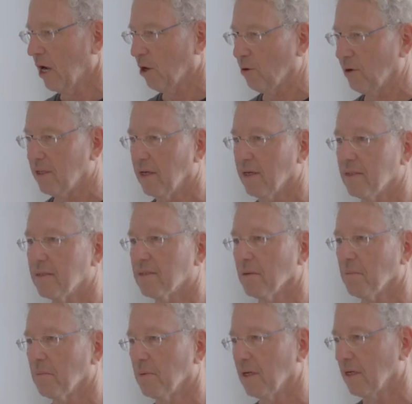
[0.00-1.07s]
I already had
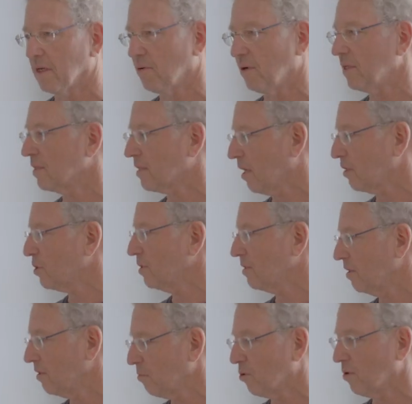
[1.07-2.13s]
some uh, great discussions
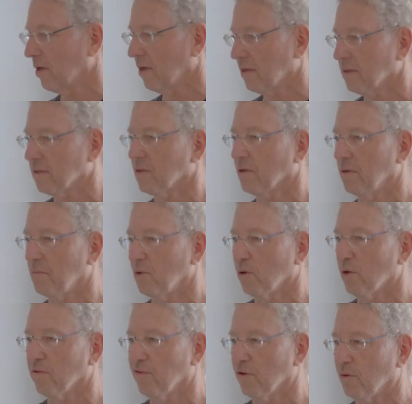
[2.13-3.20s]
in the morning, so I'm
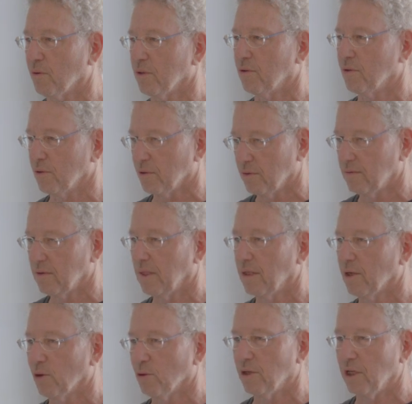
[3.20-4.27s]
looking forward to
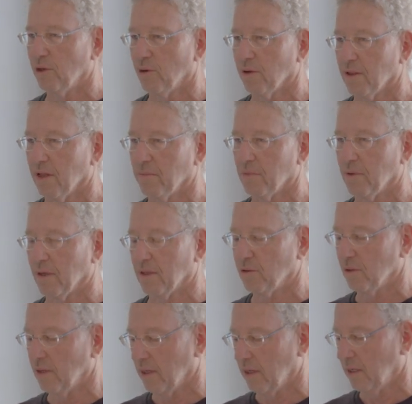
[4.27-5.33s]
continuing them uh,
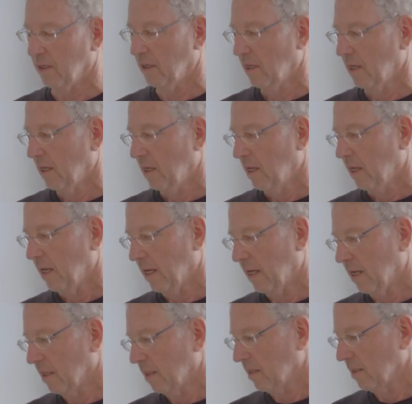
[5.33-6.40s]
today.
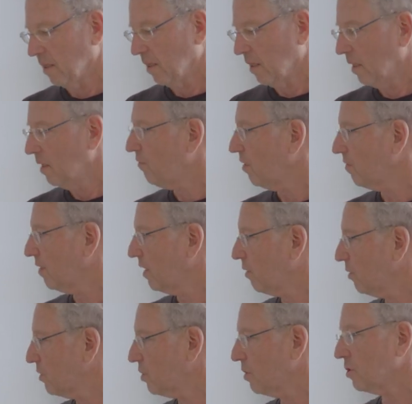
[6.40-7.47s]
And uh, if you have any
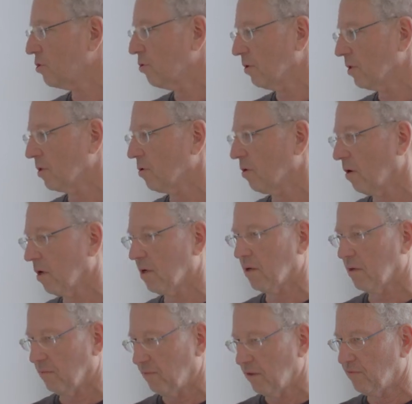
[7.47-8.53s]
questions during the talk,
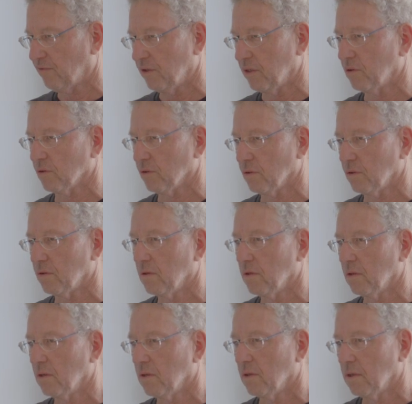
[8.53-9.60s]
feel free to
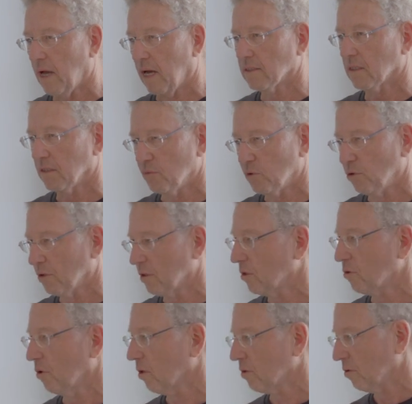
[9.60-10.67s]
ask them during the
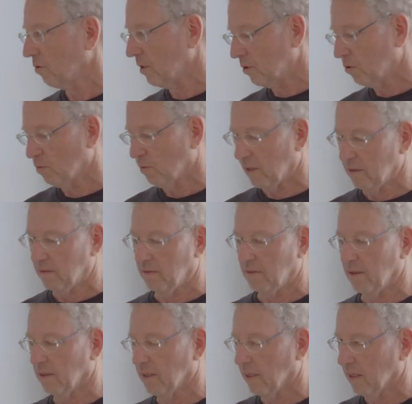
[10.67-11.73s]
talk. No need to wait
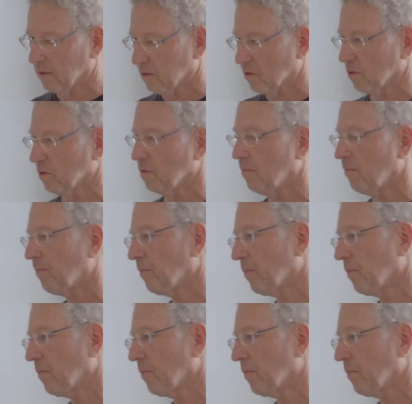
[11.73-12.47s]
till the end. So